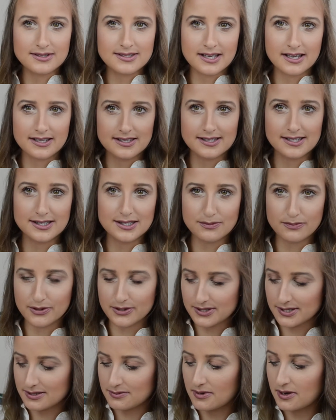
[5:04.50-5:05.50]
says it's
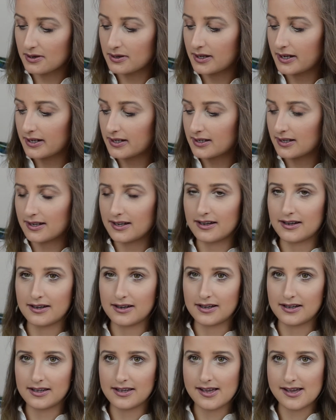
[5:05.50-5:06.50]
supposed to smell like,
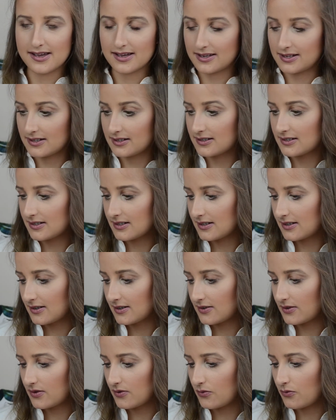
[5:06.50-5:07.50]
and
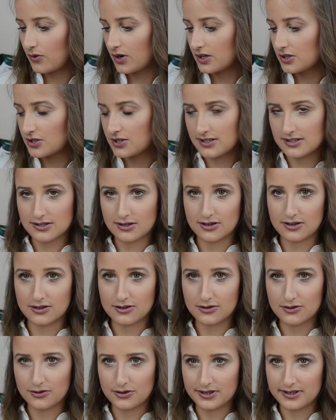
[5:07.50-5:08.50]
what Chantal
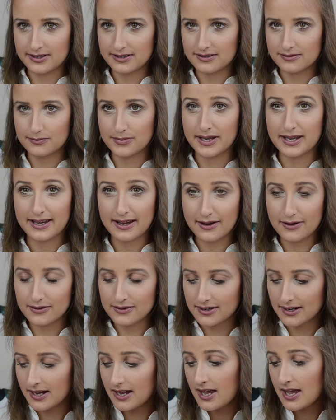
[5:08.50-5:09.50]
couldn't pick out.